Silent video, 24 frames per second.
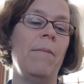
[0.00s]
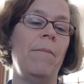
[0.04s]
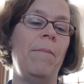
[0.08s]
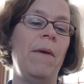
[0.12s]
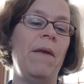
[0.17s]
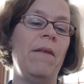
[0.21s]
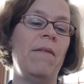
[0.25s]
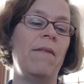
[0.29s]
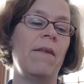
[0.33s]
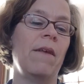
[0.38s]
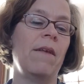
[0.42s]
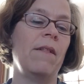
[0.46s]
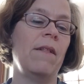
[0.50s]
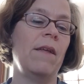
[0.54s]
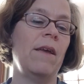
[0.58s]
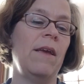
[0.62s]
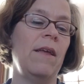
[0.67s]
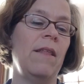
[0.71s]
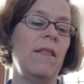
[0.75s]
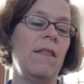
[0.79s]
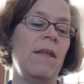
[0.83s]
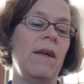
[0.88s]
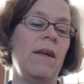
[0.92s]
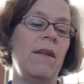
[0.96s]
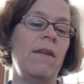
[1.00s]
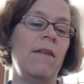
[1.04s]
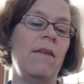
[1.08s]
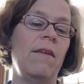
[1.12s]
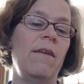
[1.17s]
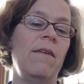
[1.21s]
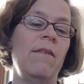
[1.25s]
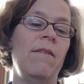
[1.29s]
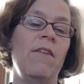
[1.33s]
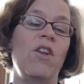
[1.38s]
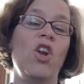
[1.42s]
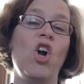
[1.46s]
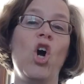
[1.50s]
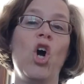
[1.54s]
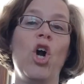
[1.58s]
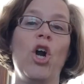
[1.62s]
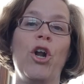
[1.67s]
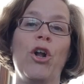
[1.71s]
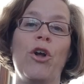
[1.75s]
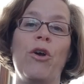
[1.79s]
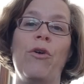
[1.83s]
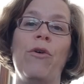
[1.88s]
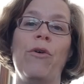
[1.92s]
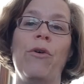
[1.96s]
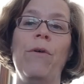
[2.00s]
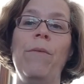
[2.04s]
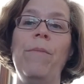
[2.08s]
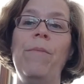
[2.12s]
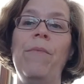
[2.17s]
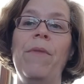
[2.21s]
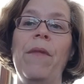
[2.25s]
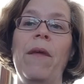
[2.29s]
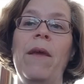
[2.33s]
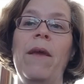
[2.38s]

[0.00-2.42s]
basically that is an article.